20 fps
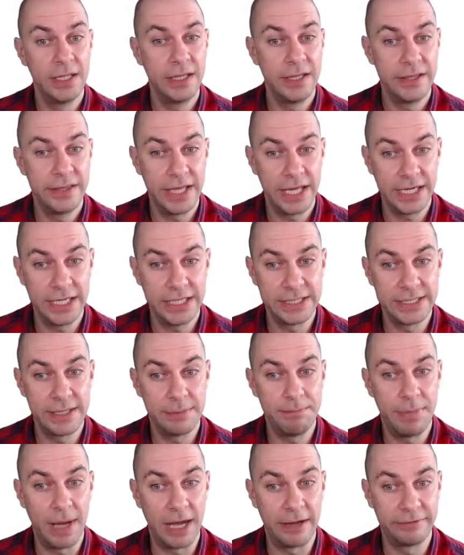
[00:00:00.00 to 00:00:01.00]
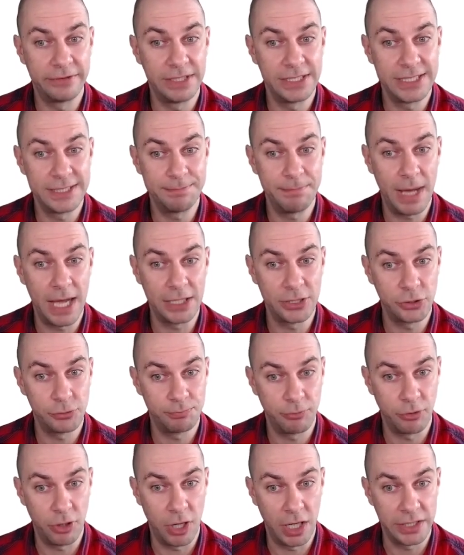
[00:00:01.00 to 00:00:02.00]
that is above the spot
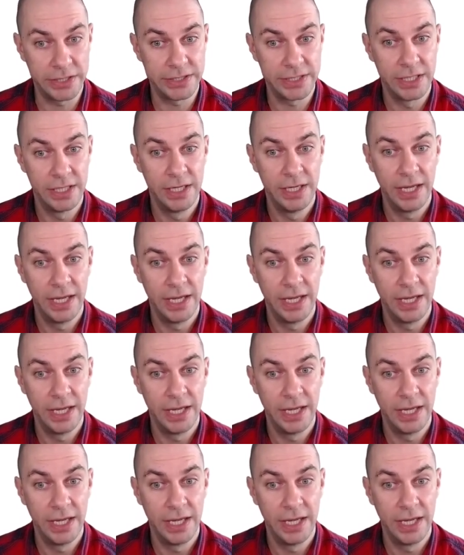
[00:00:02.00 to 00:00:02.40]
price.